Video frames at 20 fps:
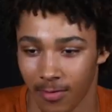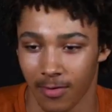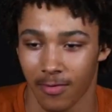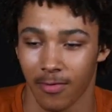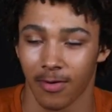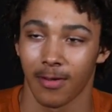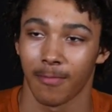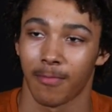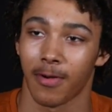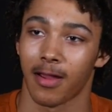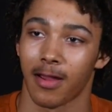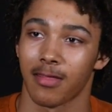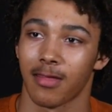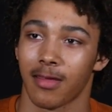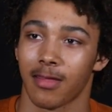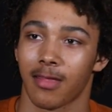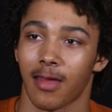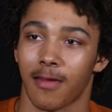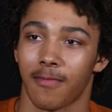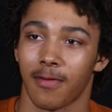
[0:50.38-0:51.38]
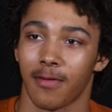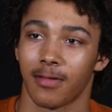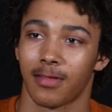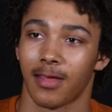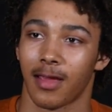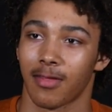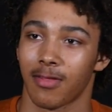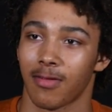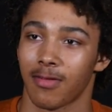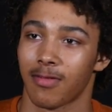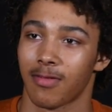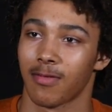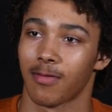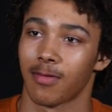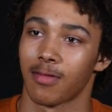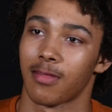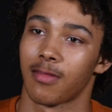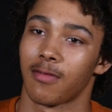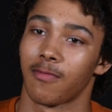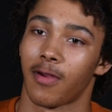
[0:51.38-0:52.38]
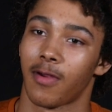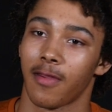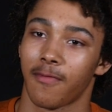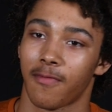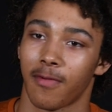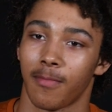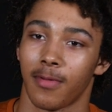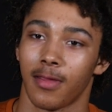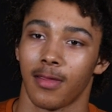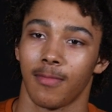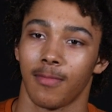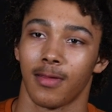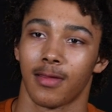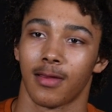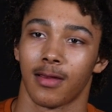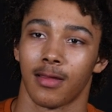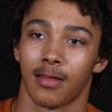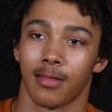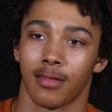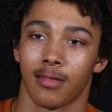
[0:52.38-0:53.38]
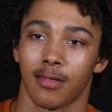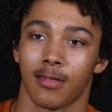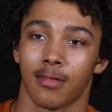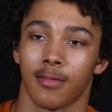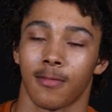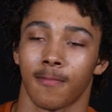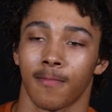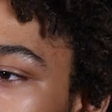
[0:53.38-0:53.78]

the recruiting process, I felt Texas was right for me because